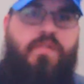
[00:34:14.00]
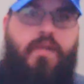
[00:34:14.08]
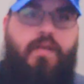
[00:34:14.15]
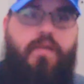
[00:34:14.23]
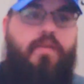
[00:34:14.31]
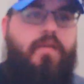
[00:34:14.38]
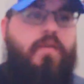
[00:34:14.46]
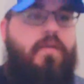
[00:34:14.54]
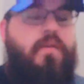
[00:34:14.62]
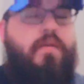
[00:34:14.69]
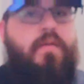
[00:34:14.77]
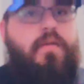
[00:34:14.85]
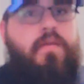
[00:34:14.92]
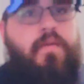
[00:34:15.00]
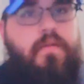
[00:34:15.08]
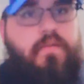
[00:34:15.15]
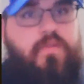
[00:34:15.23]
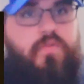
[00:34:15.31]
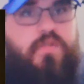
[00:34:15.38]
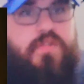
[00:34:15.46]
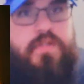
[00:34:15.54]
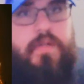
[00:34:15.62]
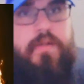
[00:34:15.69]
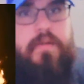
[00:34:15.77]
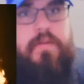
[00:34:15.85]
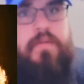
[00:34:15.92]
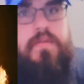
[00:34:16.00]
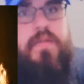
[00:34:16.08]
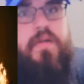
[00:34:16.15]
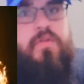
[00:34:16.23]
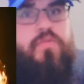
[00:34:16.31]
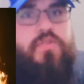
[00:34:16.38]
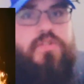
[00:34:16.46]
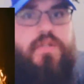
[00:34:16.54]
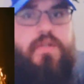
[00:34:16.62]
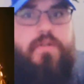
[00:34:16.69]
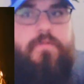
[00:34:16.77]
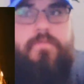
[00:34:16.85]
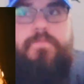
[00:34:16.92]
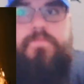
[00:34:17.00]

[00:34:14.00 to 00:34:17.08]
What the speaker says: High, and to his Son, Yahusha.